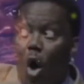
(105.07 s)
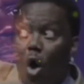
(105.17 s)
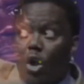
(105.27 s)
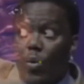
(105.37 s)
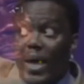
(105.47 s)

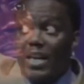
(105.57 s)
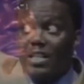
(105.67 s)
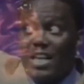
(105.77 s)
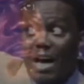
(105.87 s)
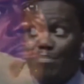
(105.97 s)
all the way
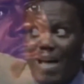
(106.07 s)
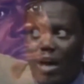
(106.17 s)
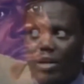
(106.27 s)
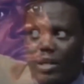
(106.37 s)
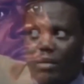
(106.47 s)
in the top
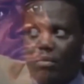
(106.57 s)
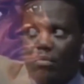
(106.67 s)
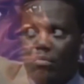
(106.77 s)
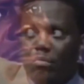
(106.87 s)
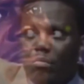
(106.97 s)
balcony.
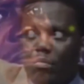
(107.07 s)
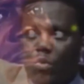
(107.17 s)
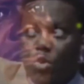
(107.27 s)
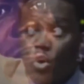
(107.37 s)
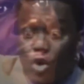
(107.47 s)

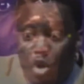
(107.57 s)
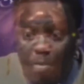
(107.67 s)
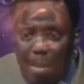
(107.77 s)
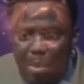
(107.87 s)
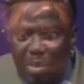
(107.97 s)

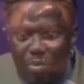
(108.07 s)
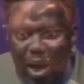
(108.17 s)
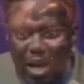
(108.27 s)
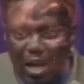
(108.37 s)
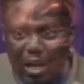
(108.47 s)
Your mama
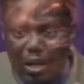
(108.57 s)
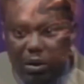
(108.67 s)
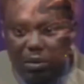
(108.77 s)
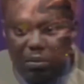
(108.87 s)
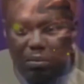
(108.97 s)
be right
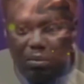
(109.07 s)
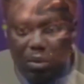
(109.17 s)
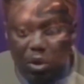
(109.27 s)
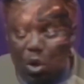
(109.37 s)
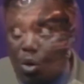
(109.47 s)
here.
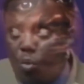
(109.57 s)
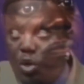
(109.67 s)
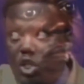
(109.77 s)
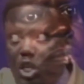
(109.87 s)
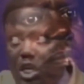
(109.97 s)

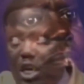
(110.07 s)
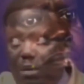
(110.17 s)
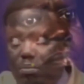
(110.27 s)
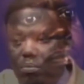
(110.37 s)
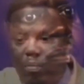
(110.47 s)
When she look
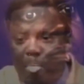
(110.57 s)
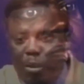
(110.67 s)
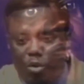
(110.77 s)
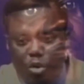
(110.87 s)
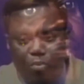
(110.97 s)
up,
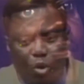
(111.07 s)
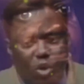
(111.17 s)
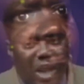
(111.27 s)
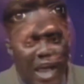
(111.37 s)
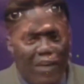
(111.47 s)
you
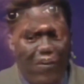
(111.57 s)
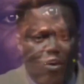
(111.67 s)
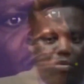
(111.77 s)
broke your laugh